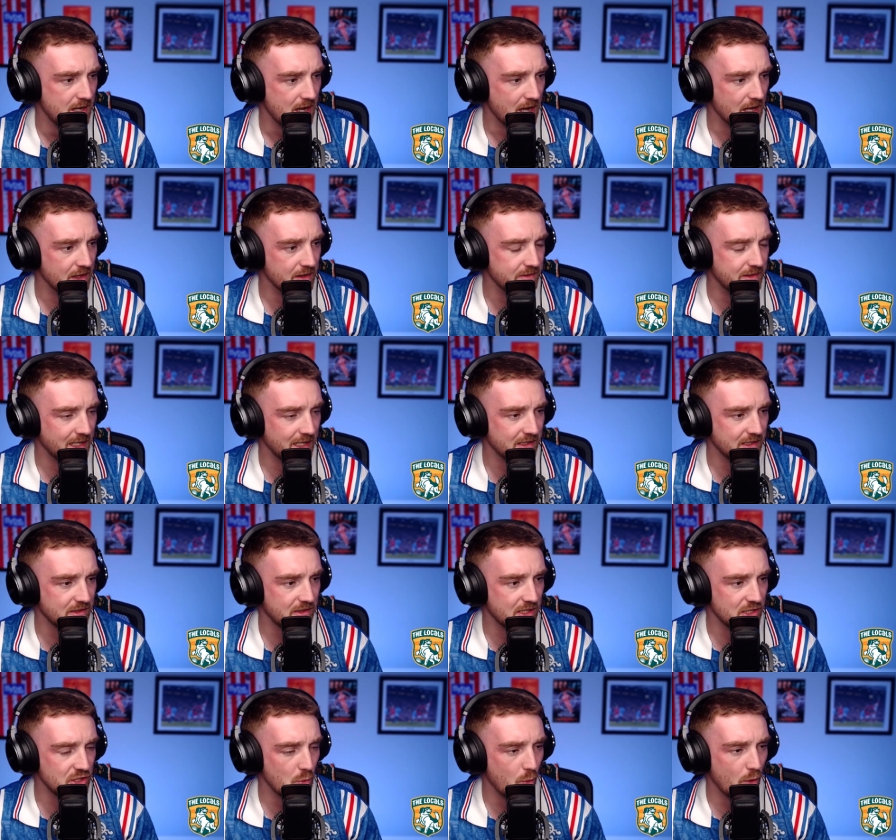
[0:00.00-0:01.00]
And Dylan,
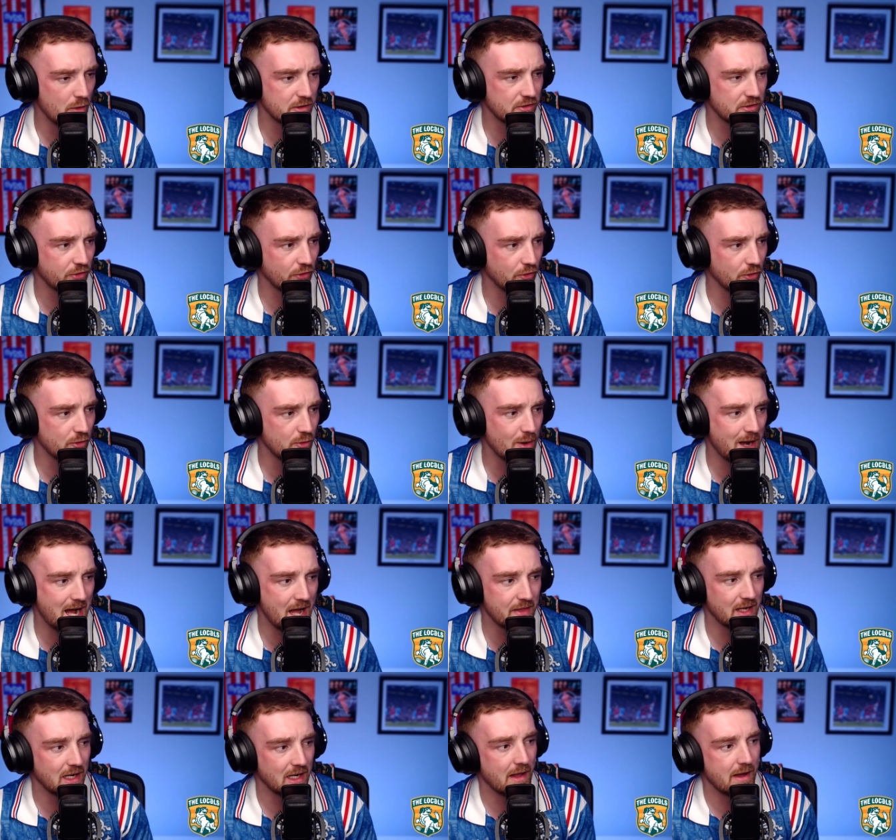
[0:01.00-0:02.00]
can you walk us through how
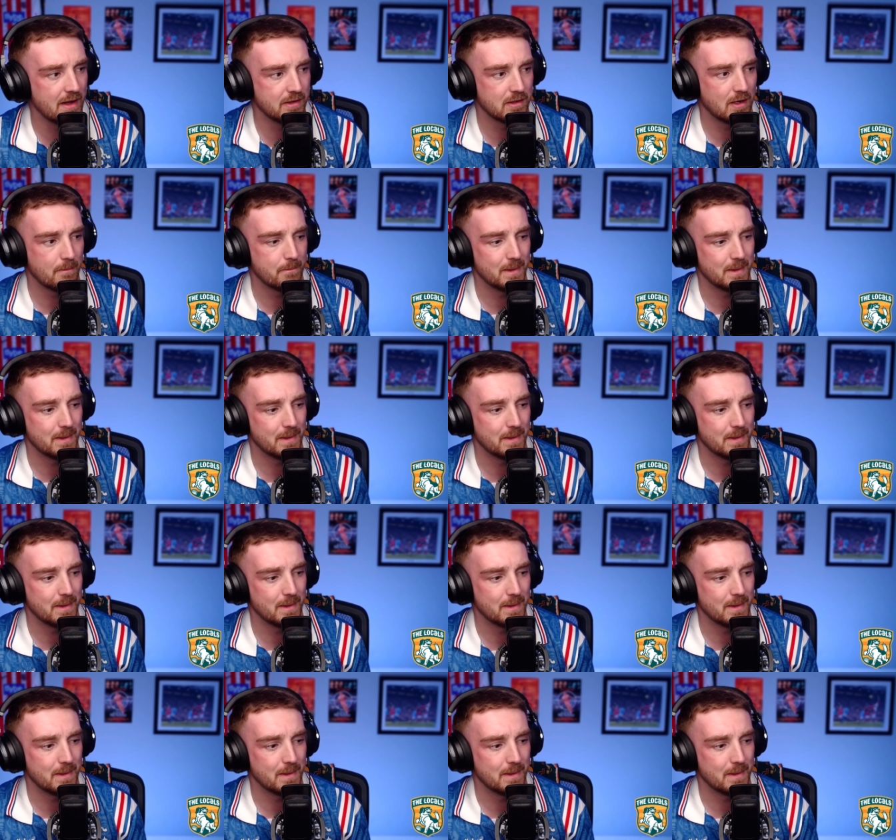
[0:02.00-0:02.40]
they lined up